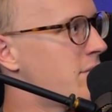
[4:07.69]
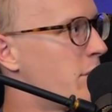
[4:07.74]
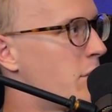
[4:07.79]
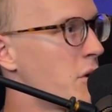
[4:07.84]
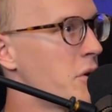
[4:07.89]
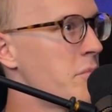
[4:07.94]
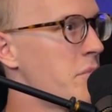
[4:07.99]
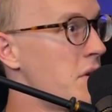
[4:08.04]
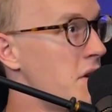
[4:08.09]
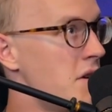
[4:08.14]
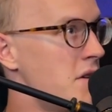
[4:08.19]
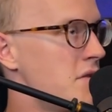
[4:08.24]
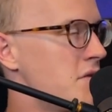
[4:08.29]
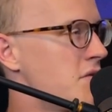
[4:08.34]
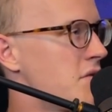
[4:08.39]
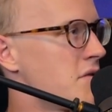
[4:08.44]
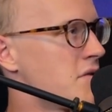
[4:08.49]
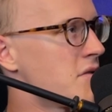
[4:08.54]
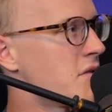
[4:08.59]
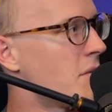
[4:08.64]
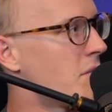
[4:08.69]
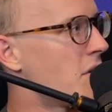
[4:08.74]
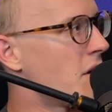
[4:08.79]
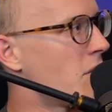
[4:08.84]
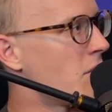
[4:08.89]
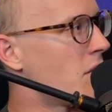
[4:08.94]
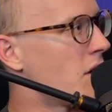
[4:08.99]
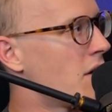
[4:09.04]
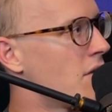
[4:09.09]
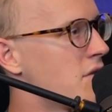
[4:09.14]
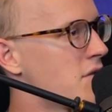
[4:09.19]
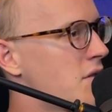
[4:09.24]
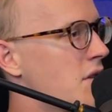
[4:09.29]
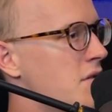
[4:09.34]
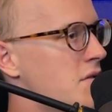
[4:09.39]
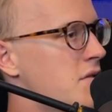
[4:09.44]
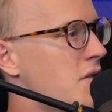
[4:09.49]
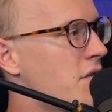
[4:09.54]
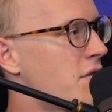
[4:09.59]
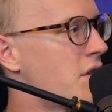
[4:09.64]
burpees or something, whatever,
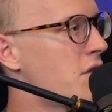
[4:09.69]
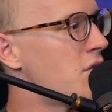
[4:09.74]
stuff